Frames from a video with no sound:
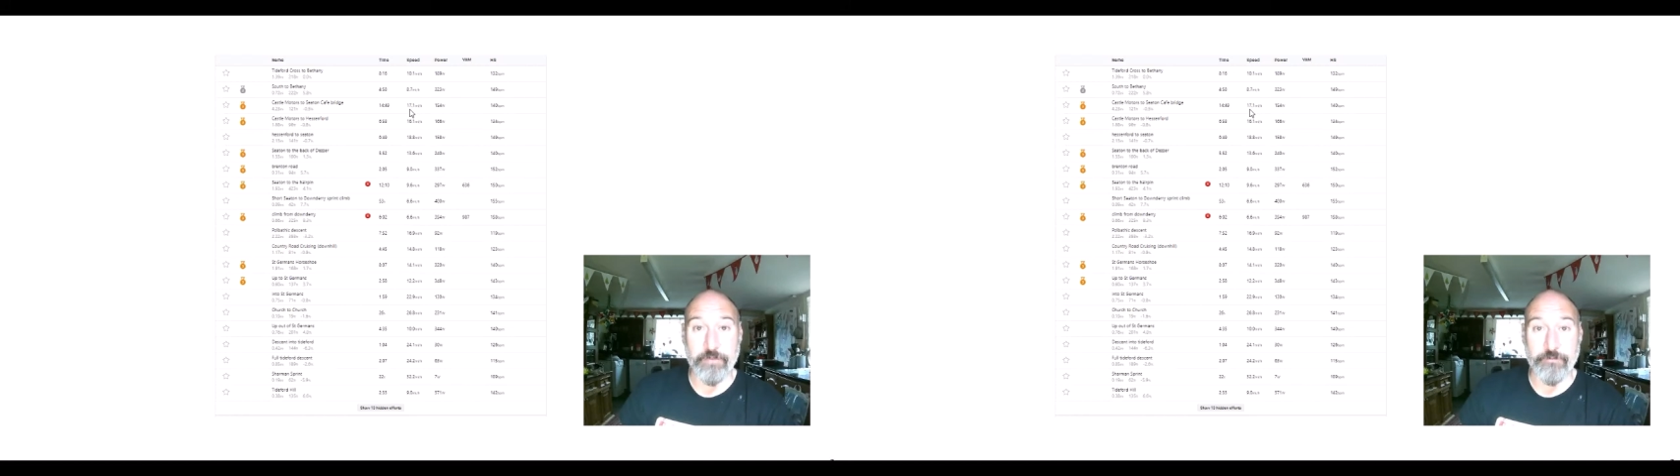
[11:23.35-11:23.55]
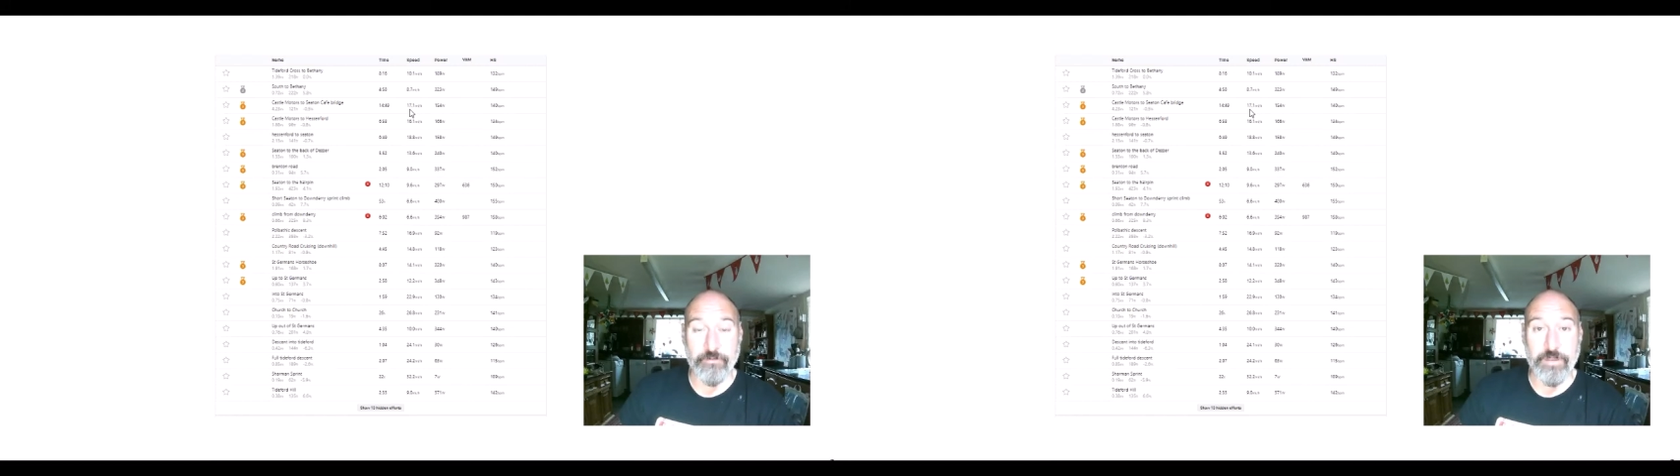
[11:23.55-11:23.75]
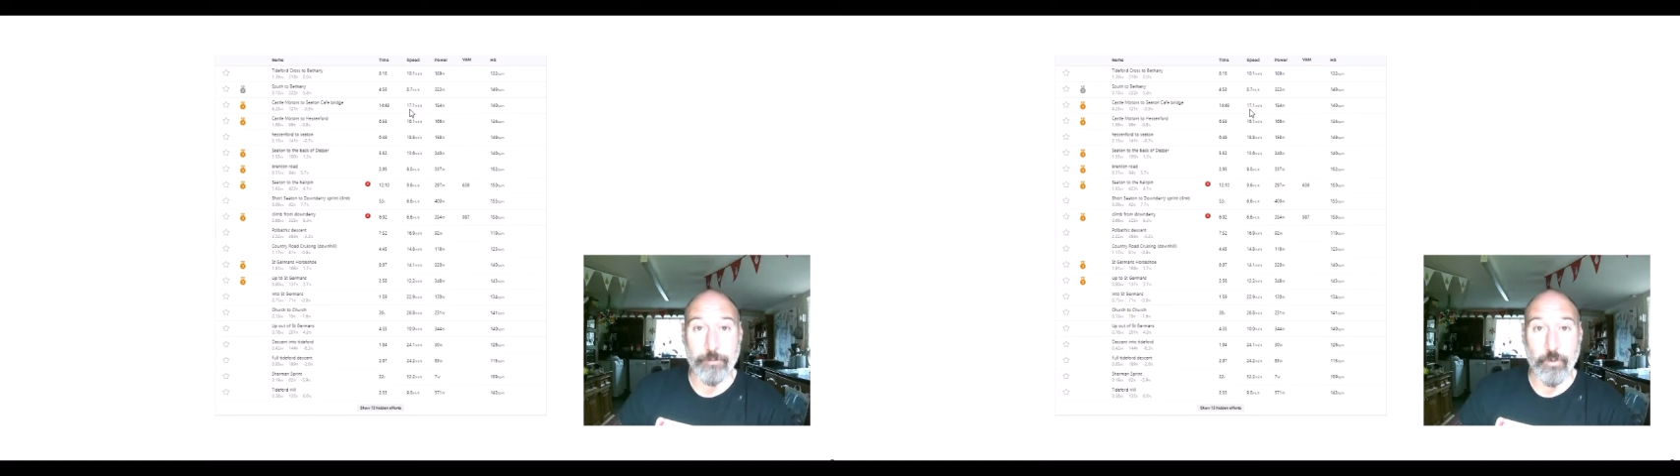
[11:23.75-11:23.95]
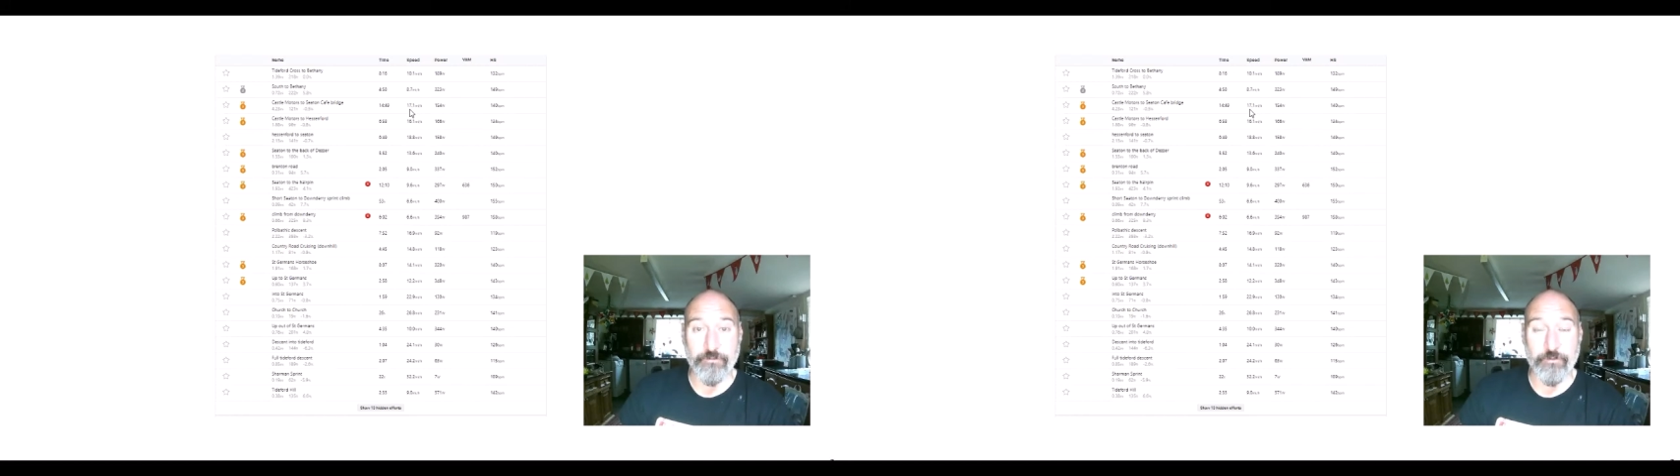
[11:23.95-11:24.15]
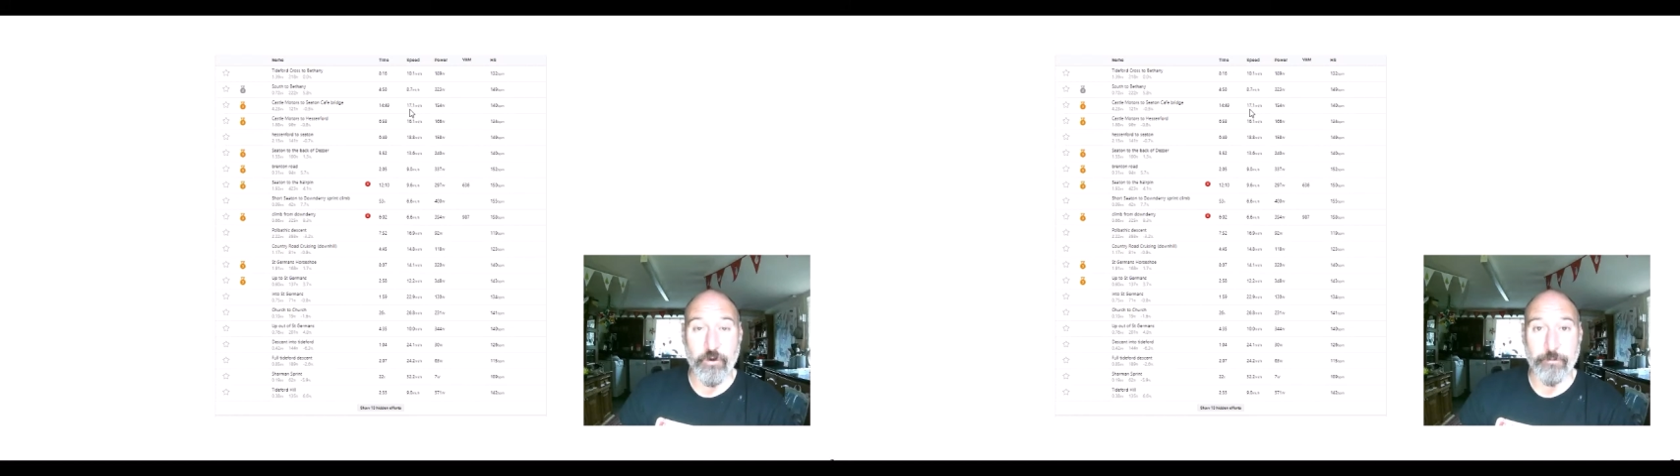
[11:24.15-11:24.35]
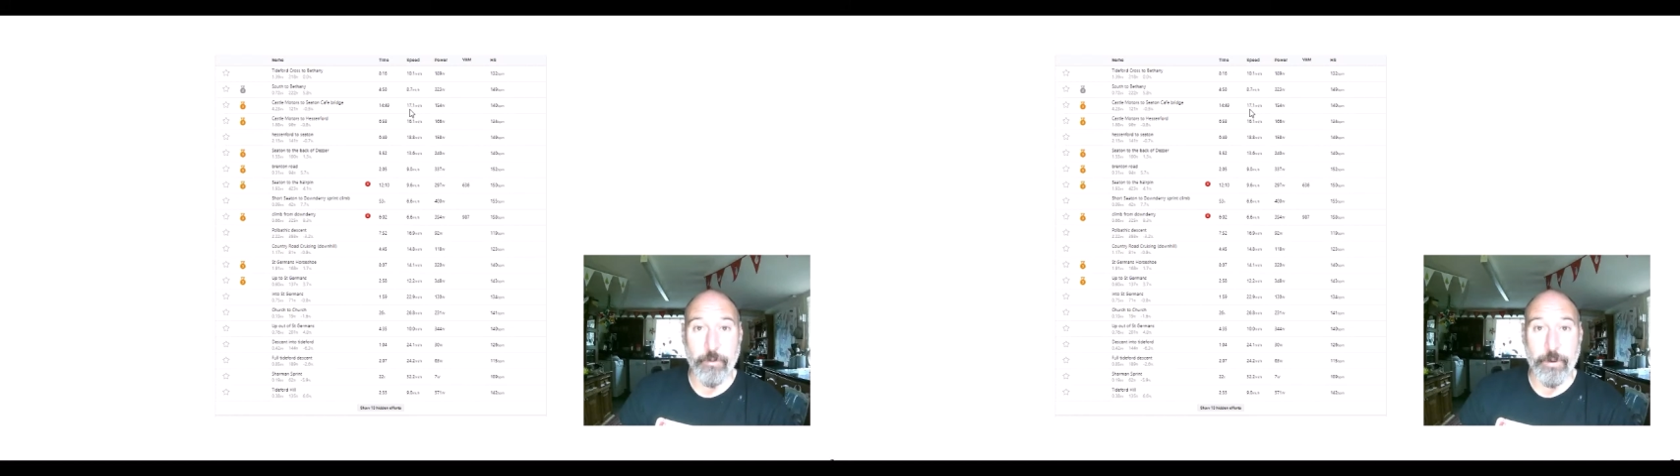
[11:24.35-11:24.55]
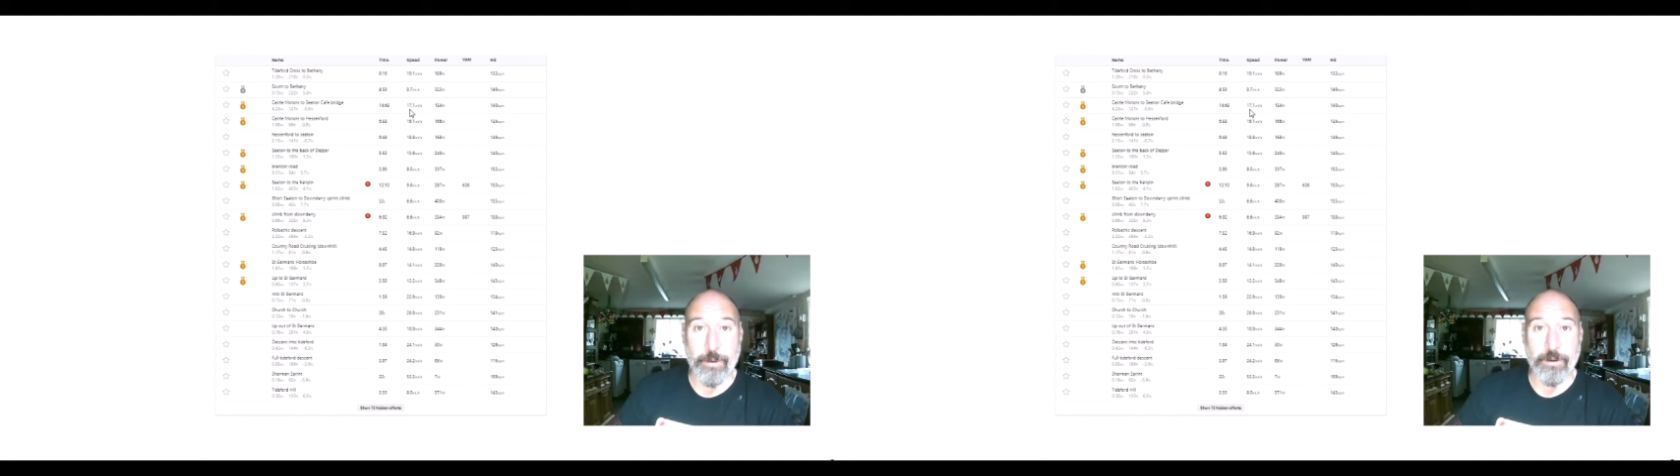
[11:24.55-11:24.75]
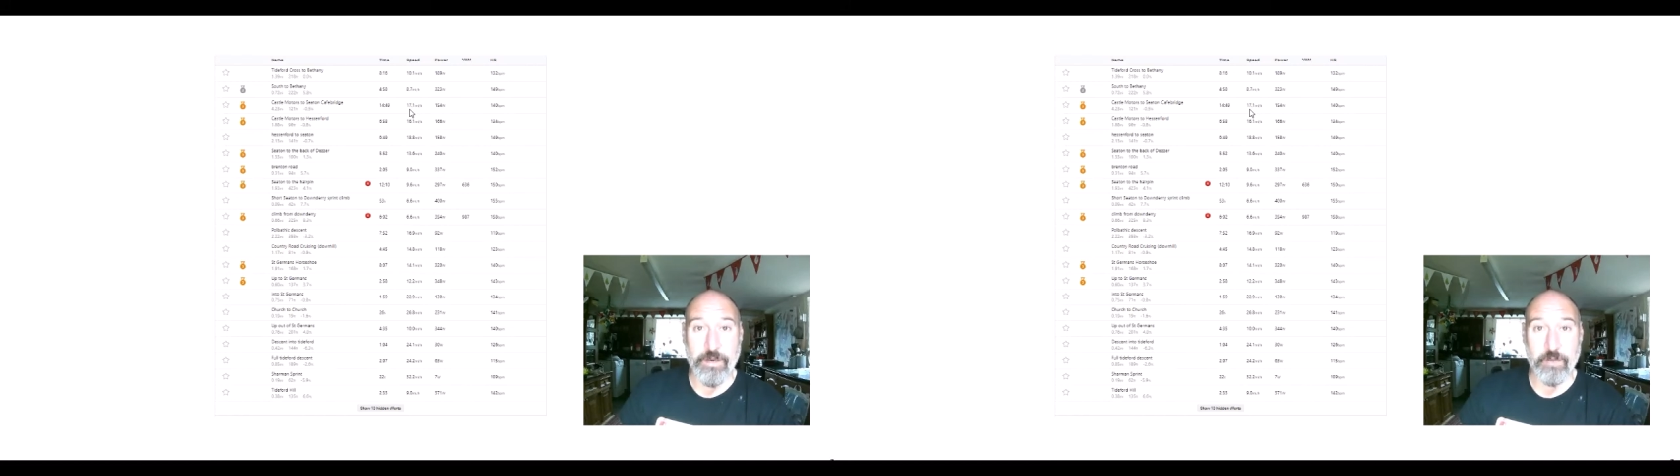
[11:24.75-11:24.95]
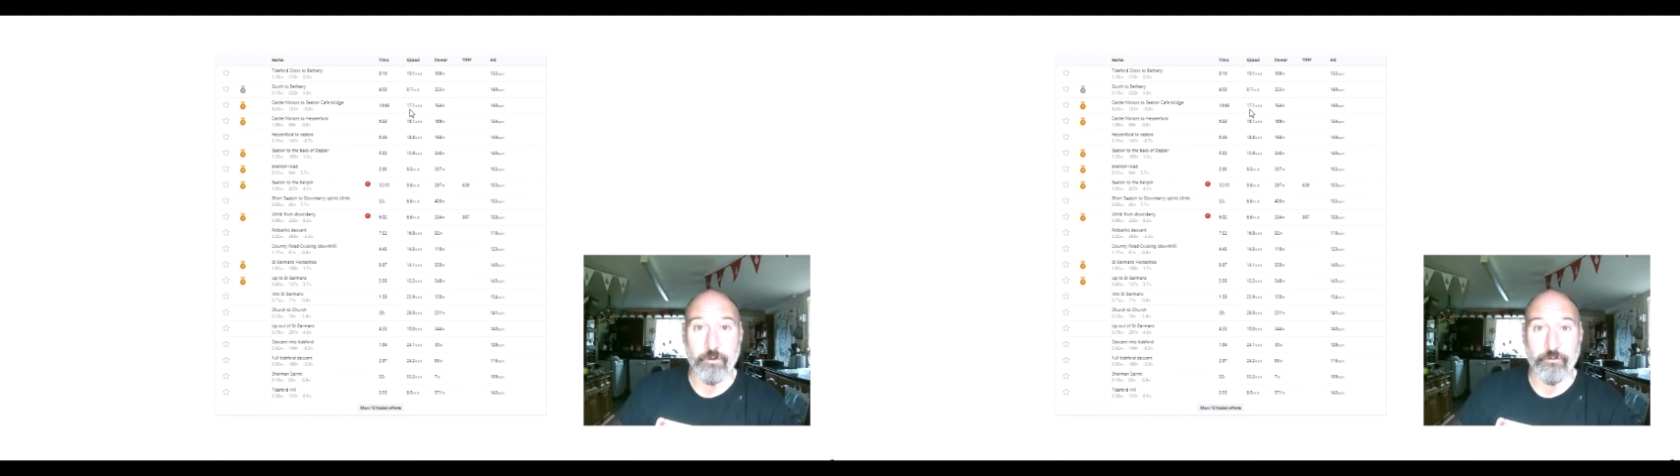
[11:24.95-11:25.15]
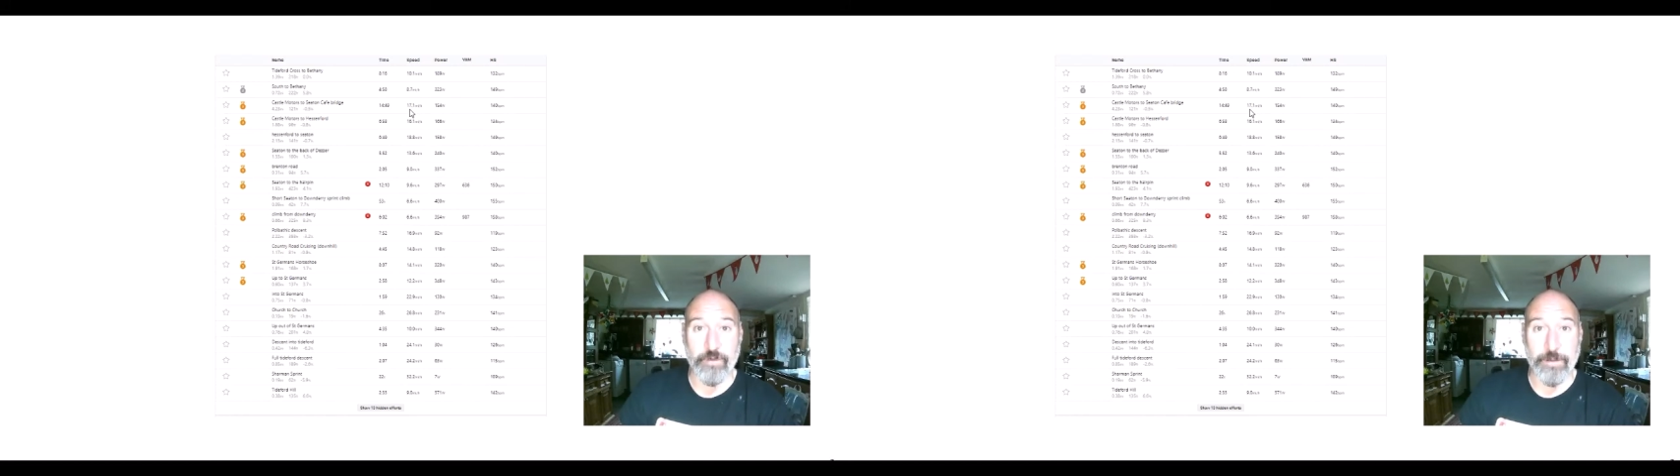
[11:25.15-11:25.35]
15.5 mile an hour
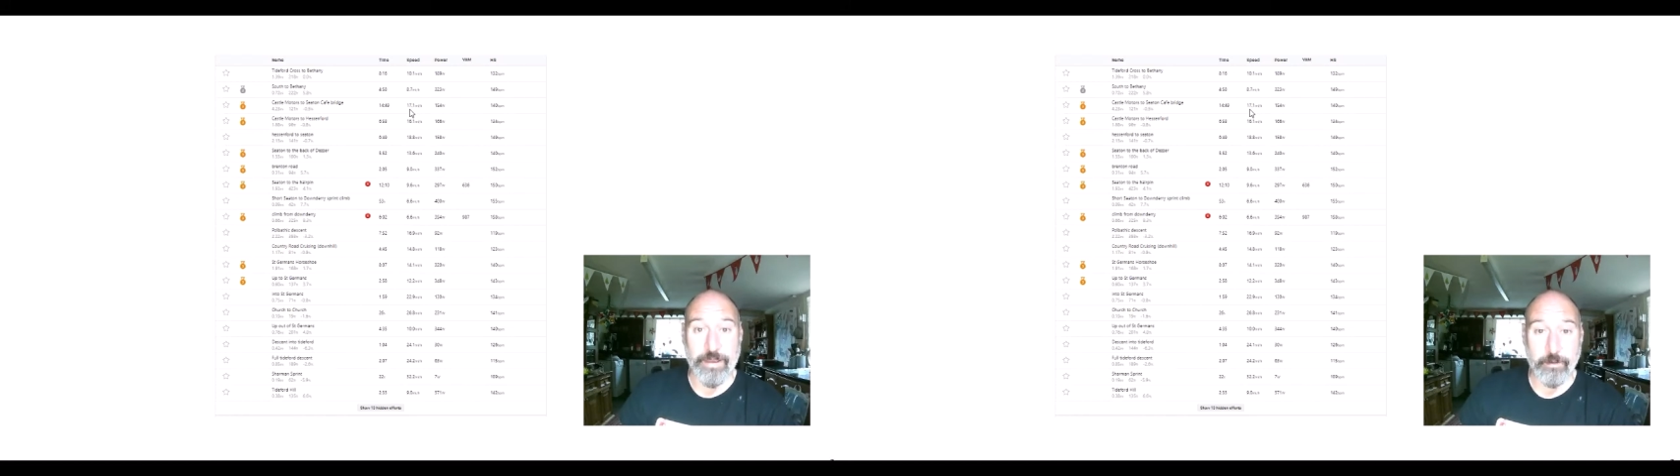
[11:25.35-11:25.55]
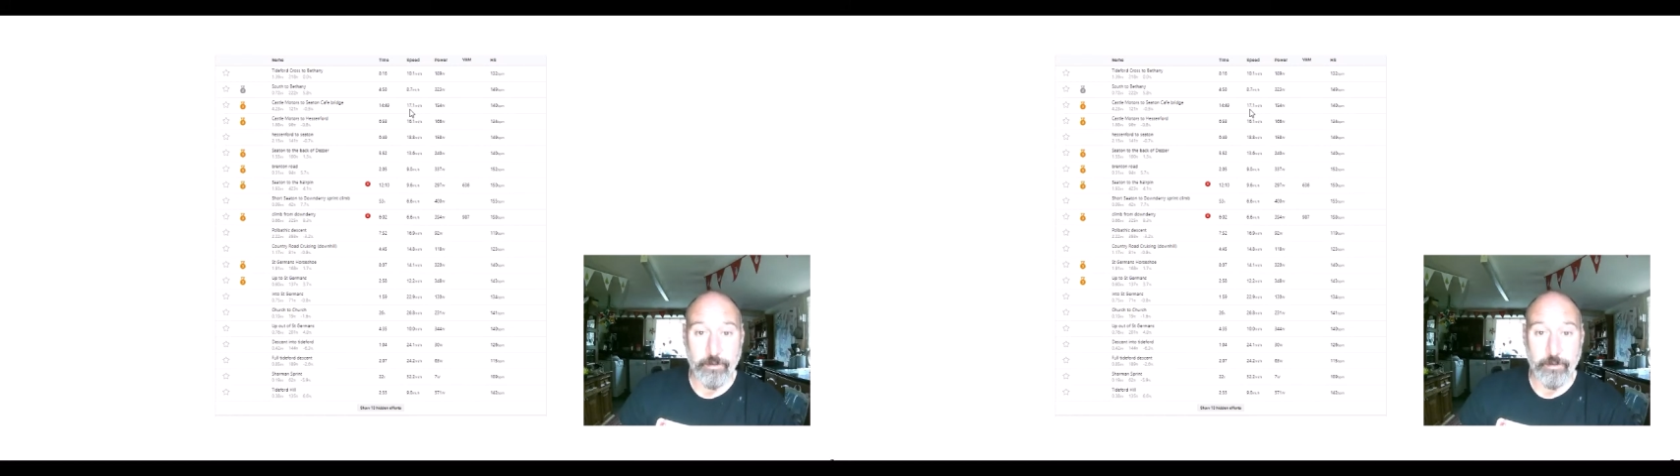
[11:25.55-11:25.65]
cutoff limit,